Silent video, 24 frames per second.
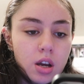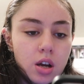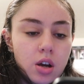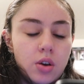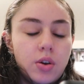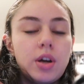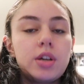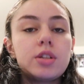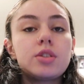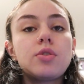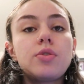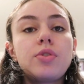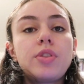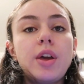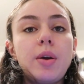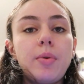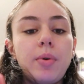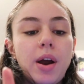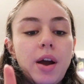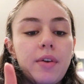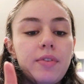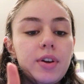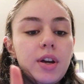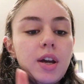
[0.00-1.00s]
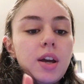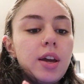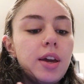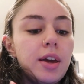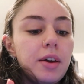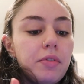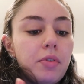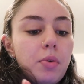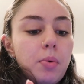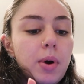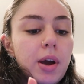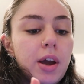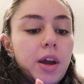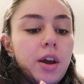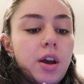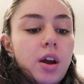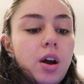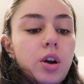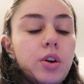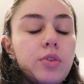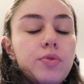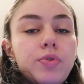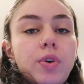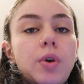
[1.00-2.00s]
okay, so they were having a giveaway
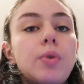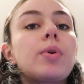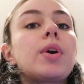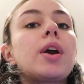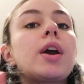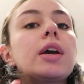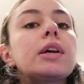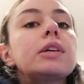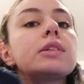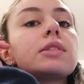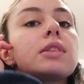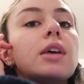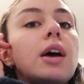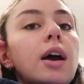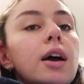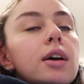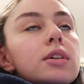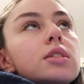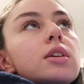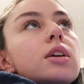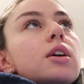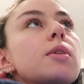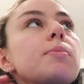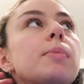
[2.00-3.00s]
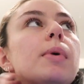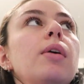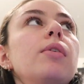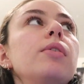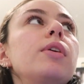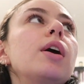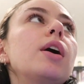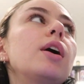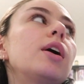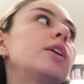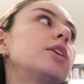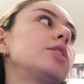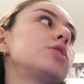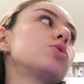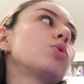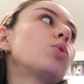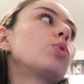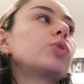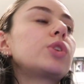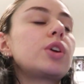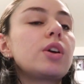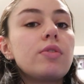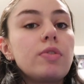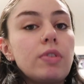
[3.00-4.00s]
on a phone case that hasn't come out yet, and it's
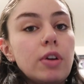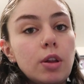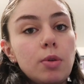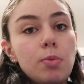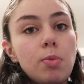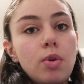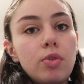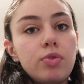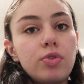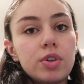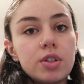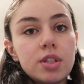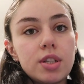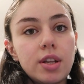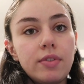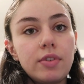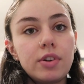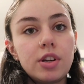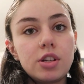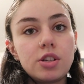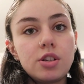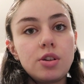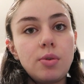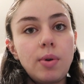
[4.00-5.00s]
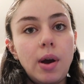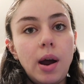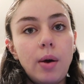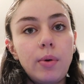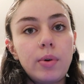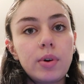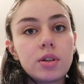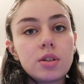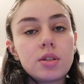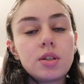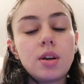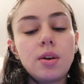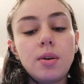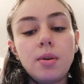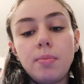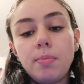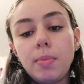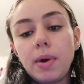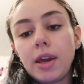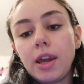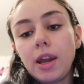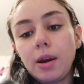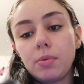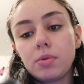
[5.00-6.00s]
only available for 72 hours.
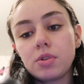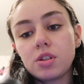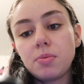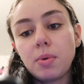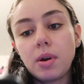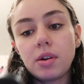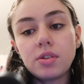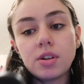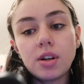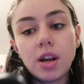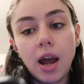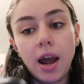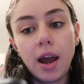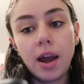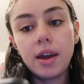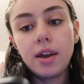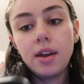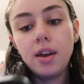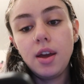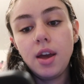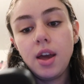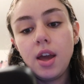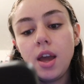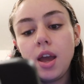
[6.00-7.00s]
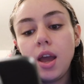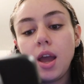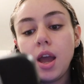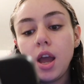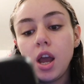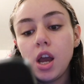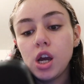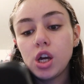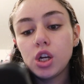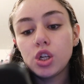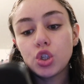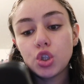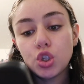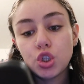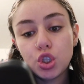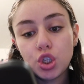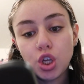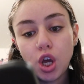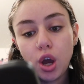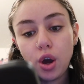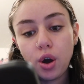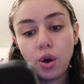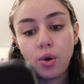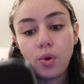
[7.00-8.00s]
My camera's about to die.
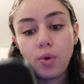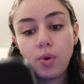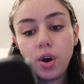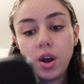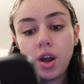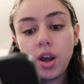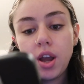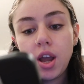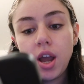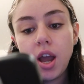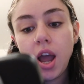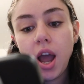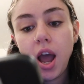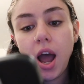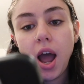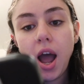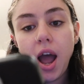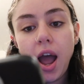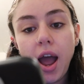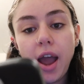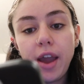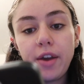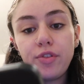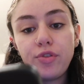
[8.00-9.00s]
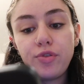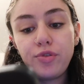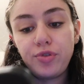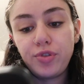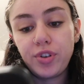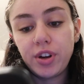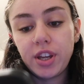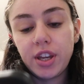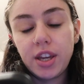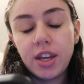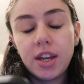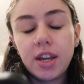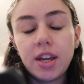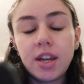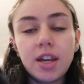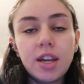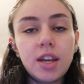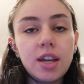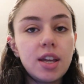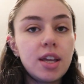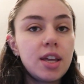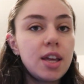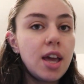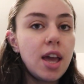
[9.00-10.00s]
So I
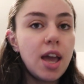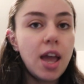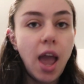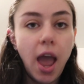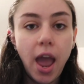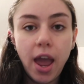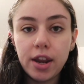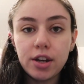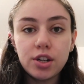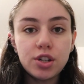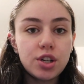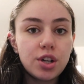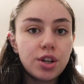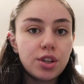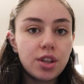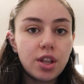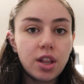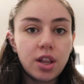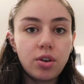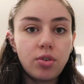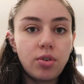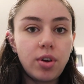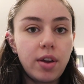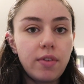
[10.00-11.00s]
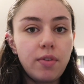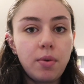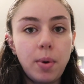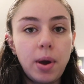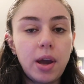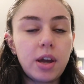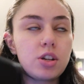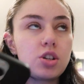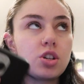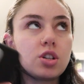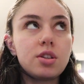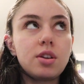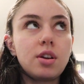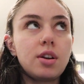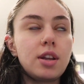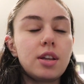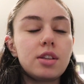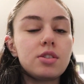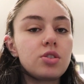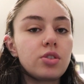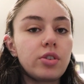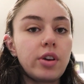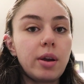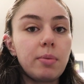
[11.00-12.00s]
freaking entered the little giveaway just on
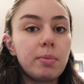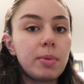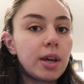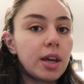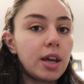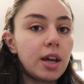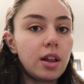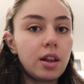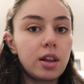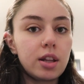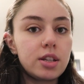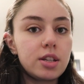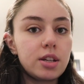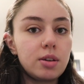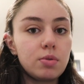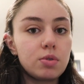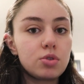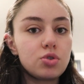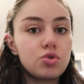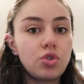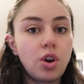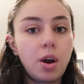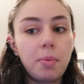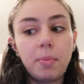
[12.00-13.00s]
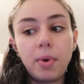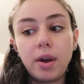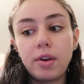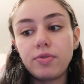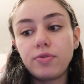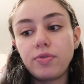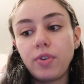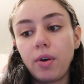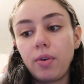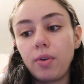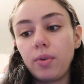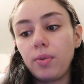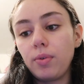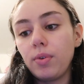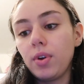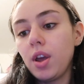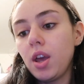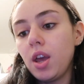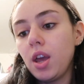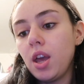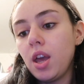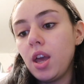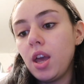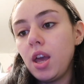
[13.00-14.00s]
Instagram. Like, all I did was drop my phone
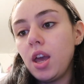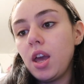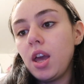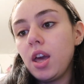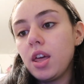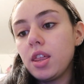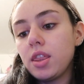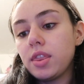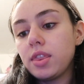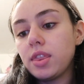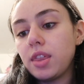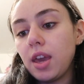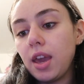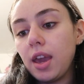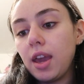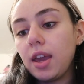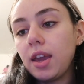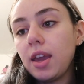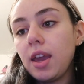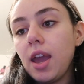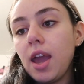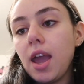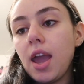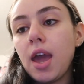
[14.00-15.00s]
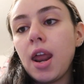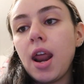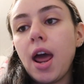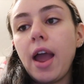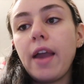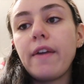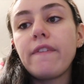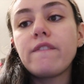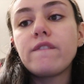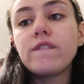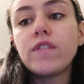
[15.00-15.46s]
thing, and I